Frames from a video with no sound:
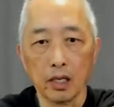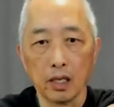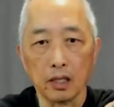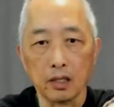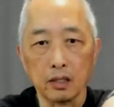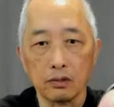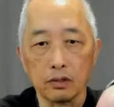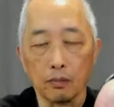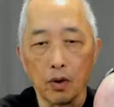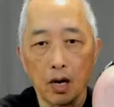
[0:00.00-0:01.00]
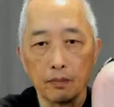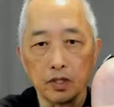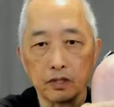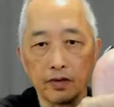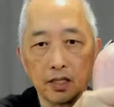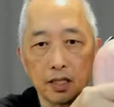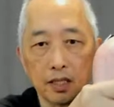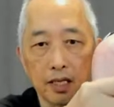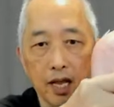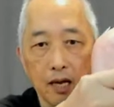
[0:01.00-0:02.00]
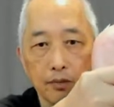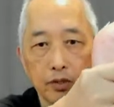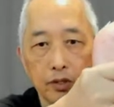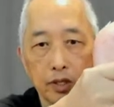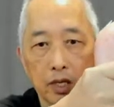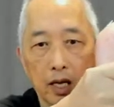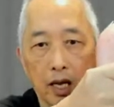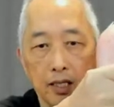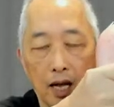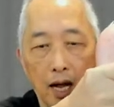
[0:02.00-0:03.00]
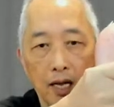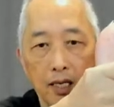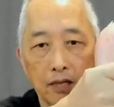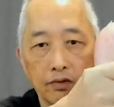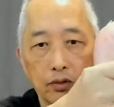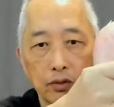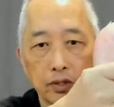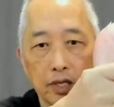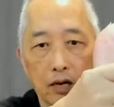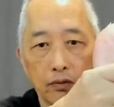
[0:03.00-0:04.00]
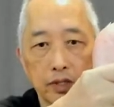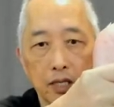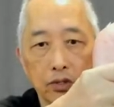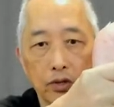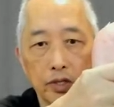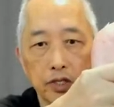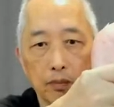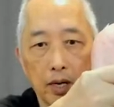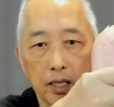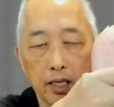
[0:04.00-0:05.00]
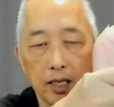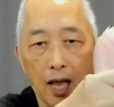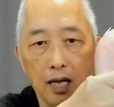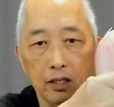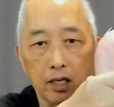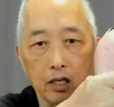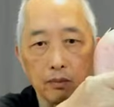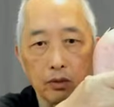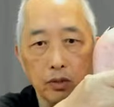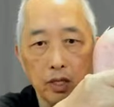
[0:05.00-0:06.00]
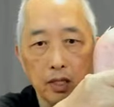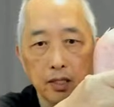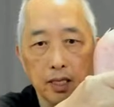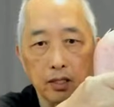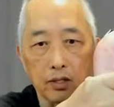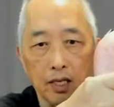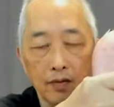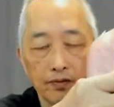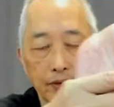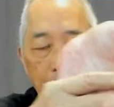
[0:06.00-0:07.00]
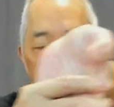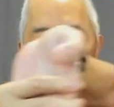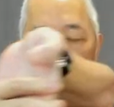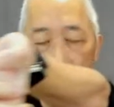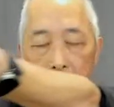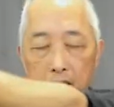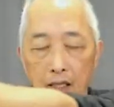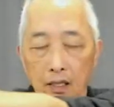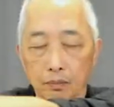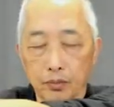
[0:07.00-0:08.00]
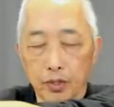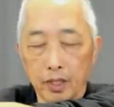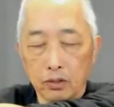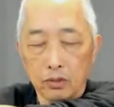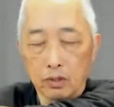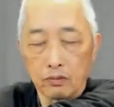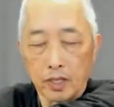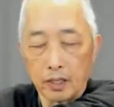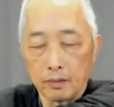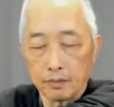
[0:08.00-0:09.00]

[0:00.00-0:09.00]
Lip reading: until the palm is facing the camera at the eye level. Now, without turning your body, lock your elbow. Take your left hand and bring it to the right.